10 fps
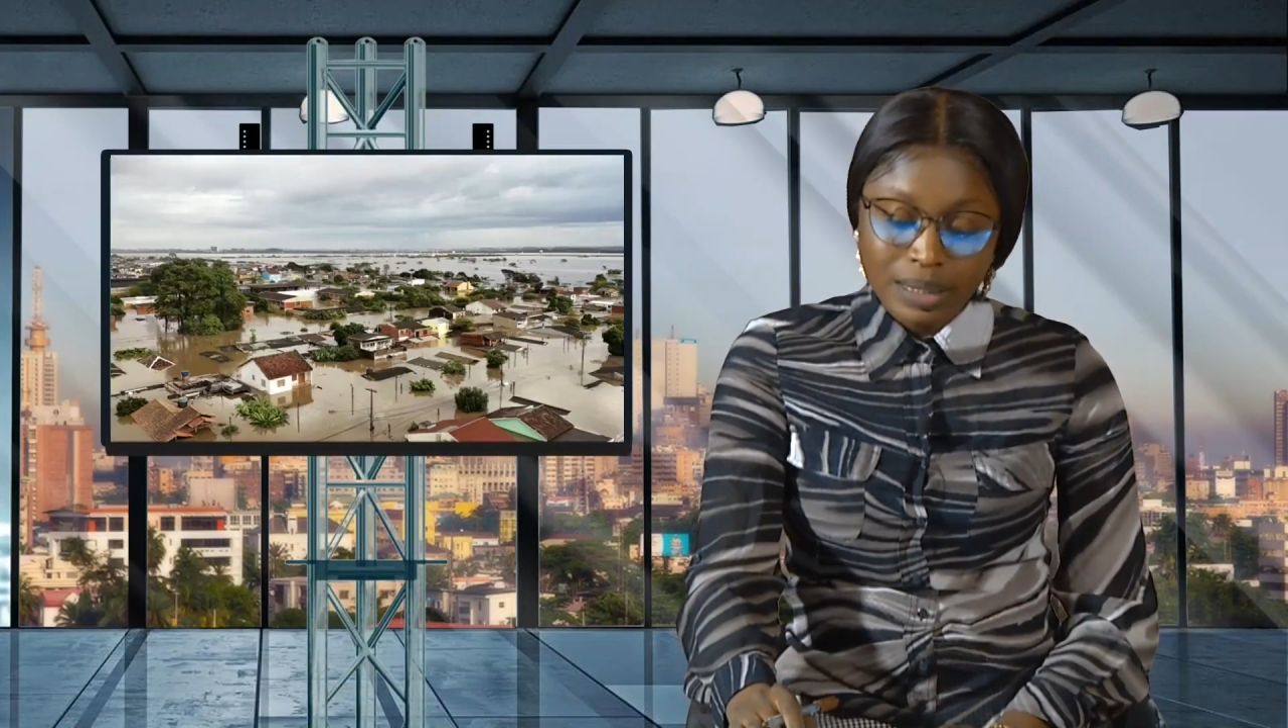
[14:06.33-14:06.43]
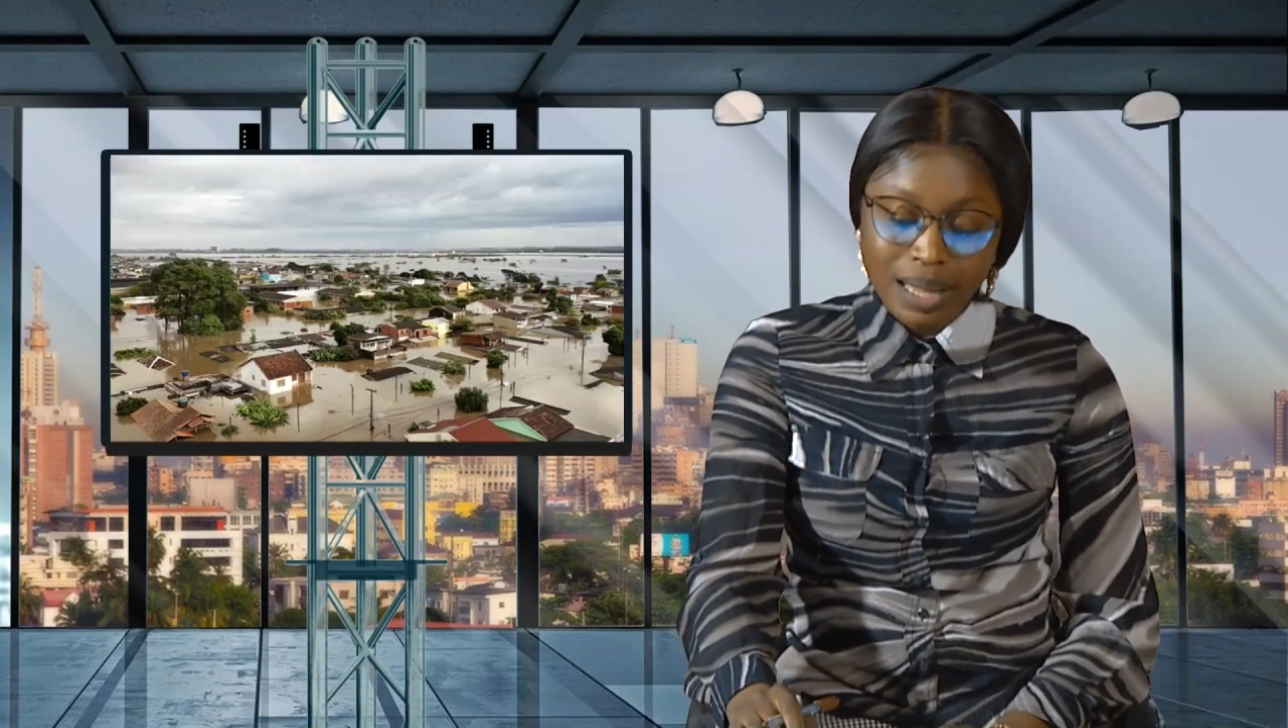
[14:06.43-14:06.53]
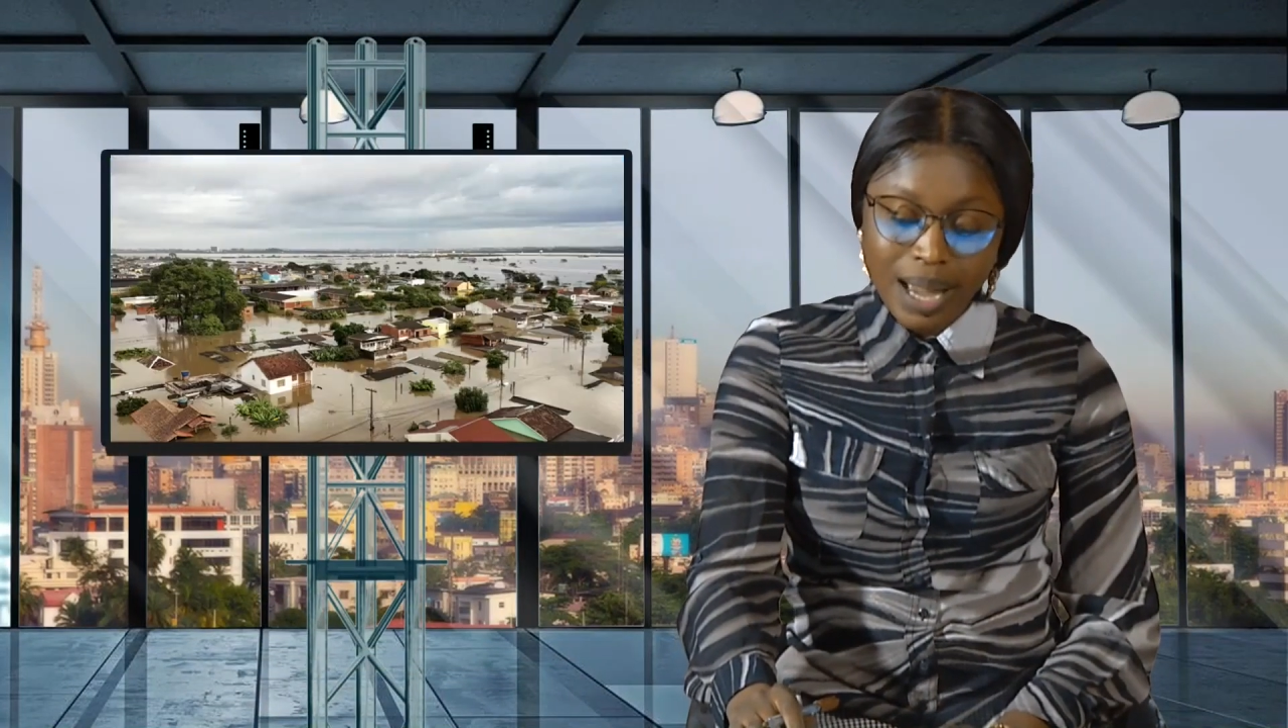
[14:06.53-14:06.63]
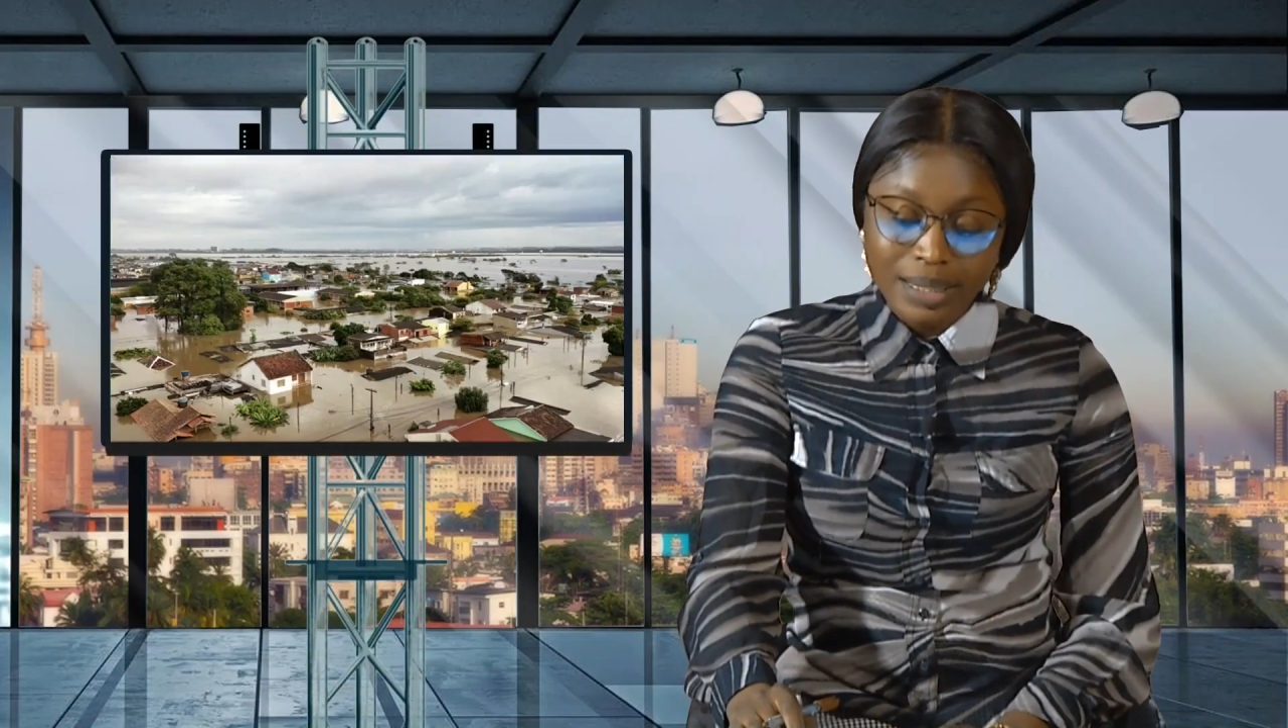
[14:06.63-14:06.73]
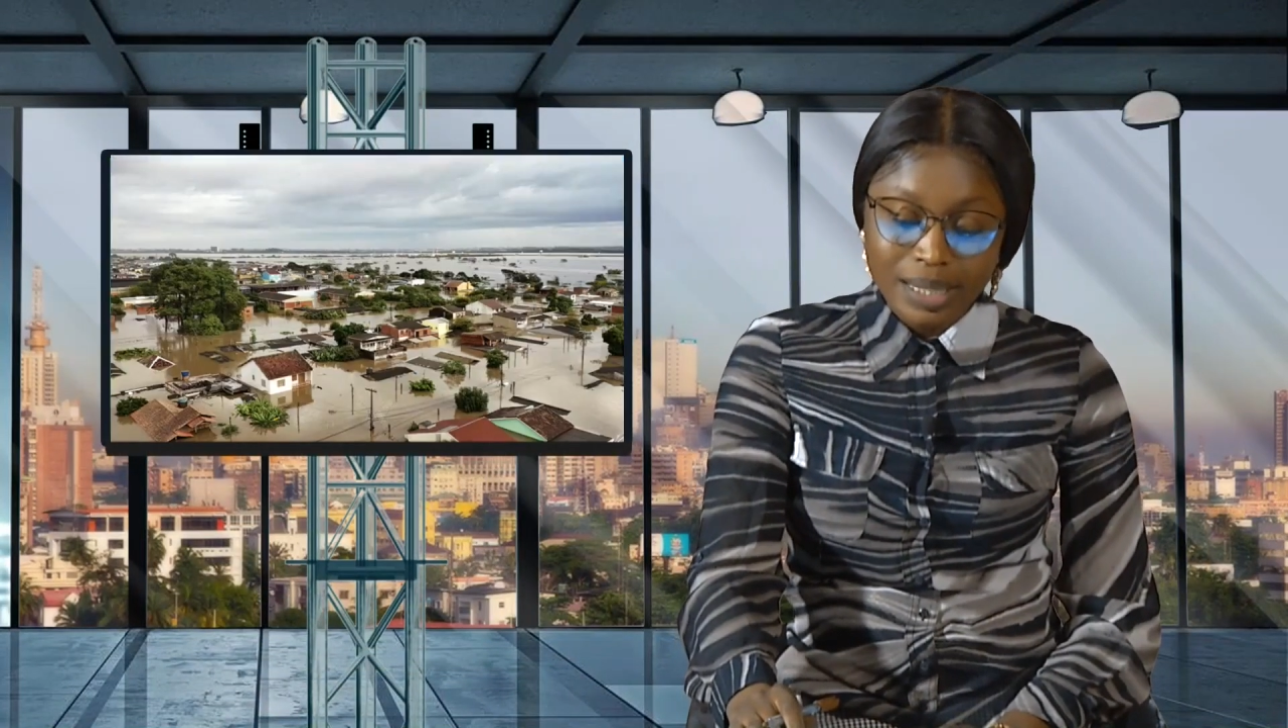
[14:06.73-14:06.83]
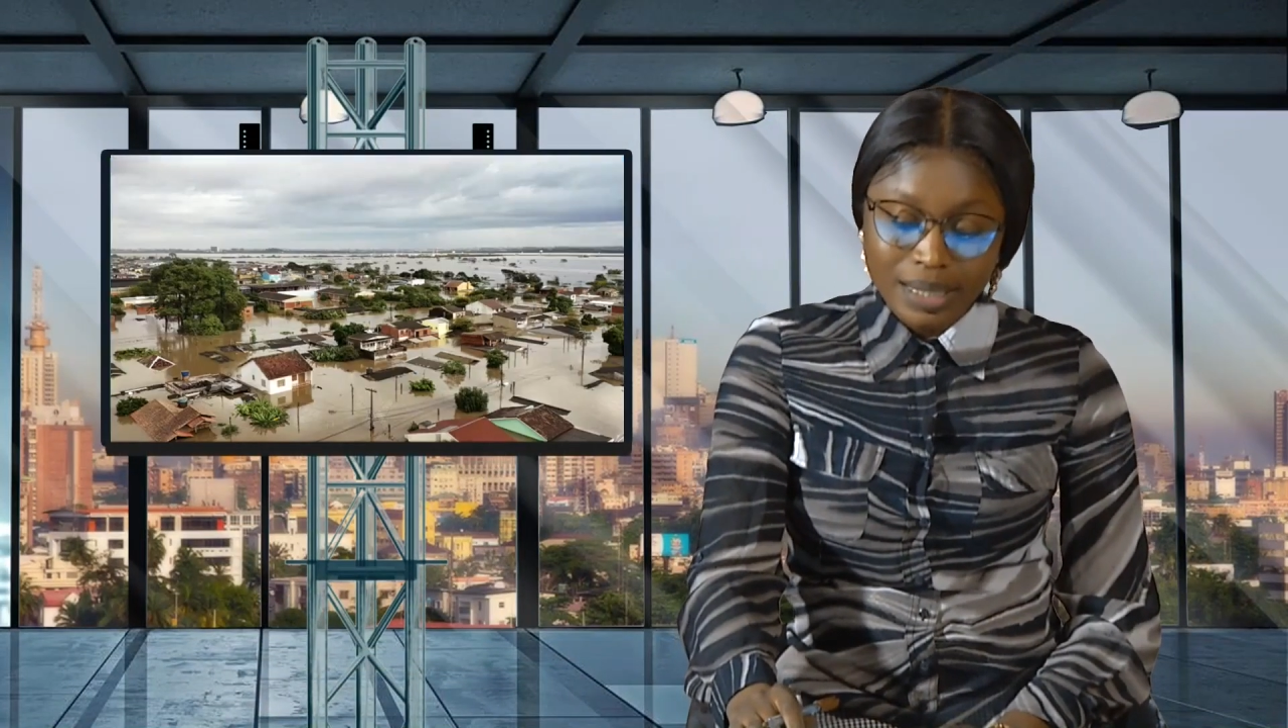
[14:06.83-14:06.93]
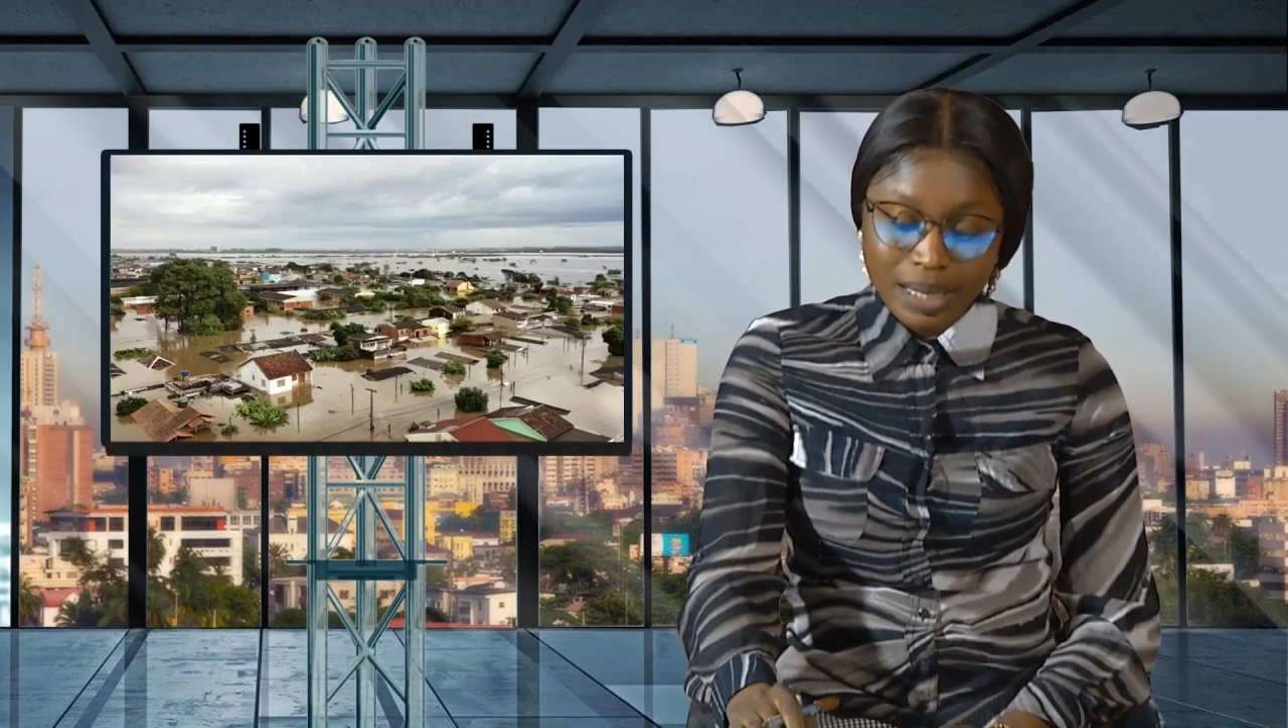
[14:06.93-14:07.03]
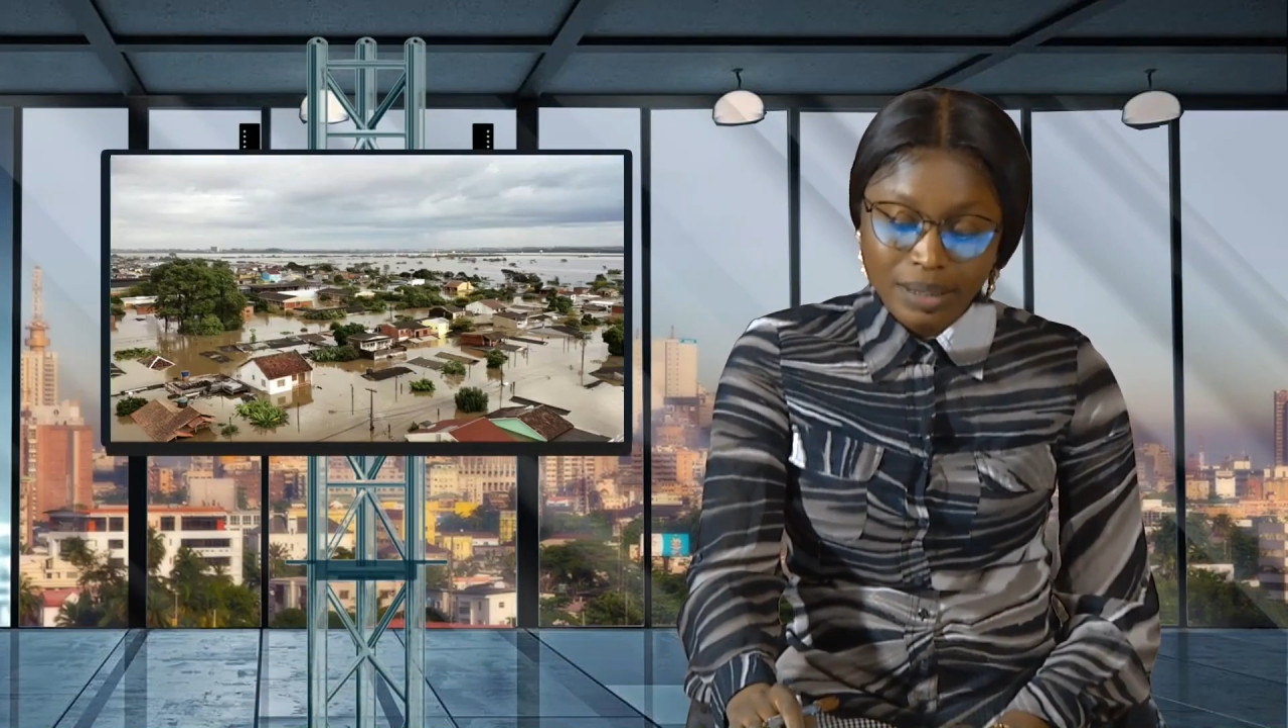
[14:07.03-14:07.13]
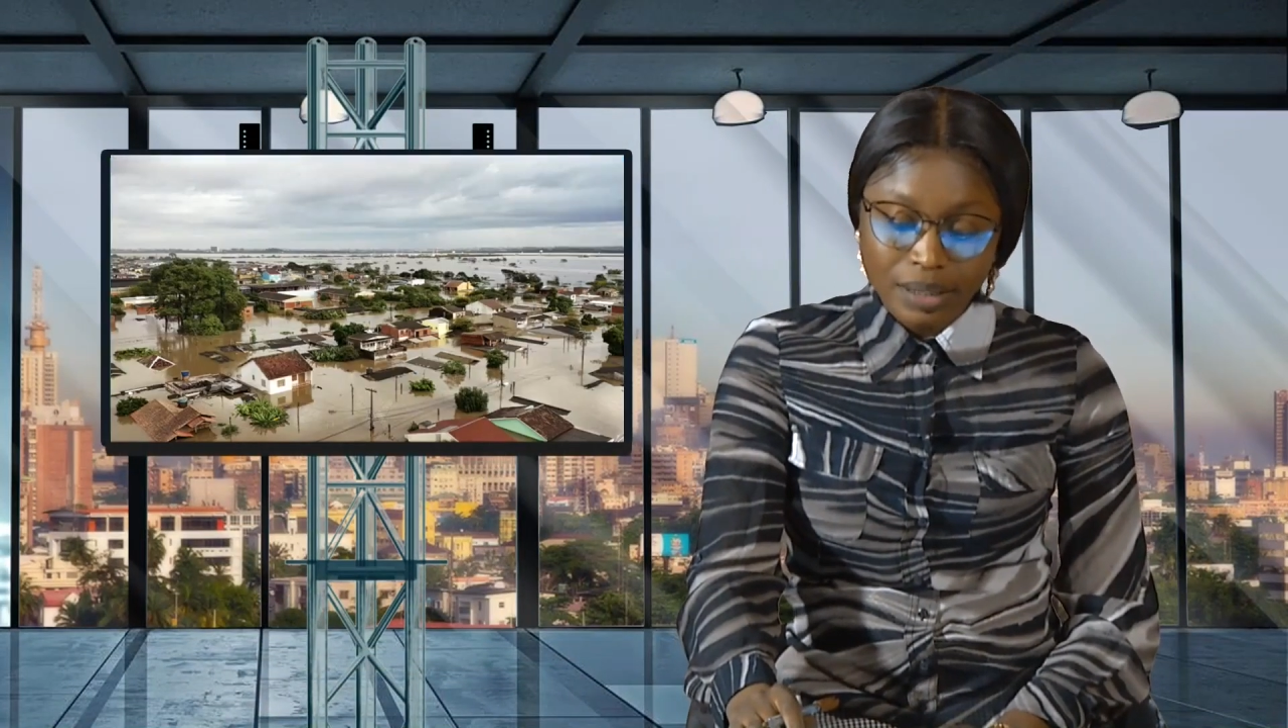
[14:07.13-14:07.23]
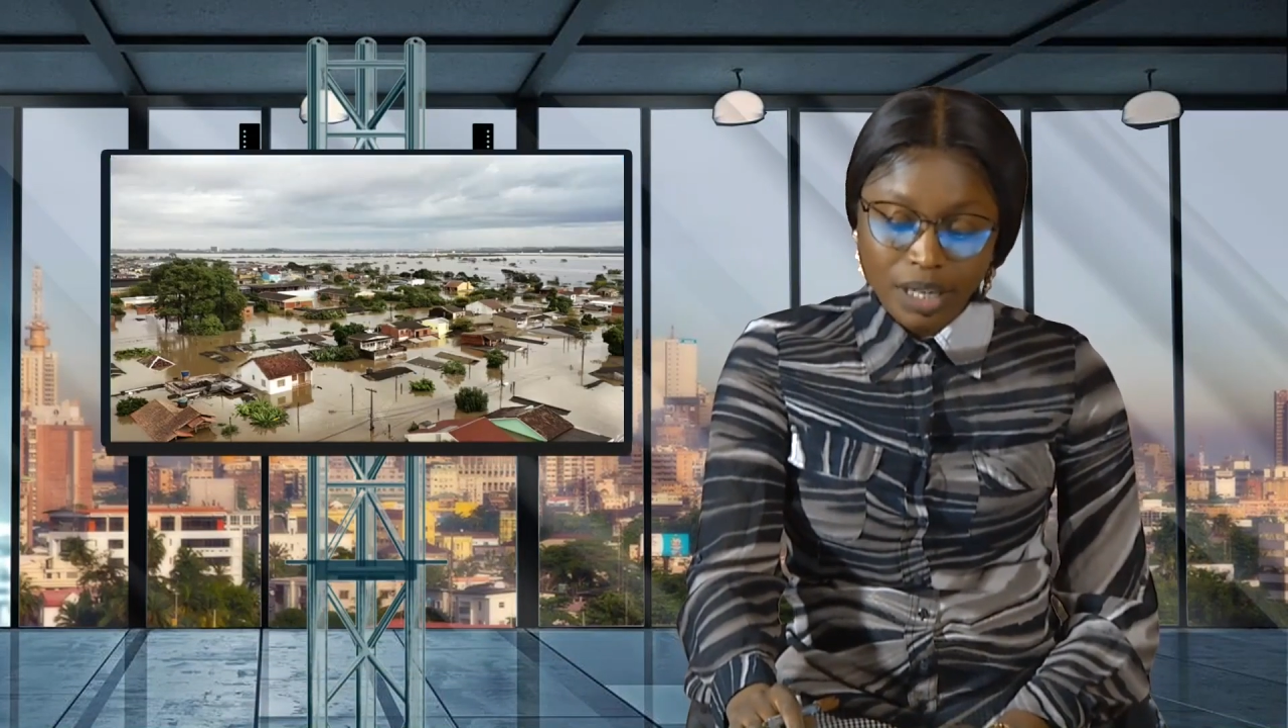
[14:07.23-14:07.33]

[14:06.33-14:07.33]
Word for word: 90 dead,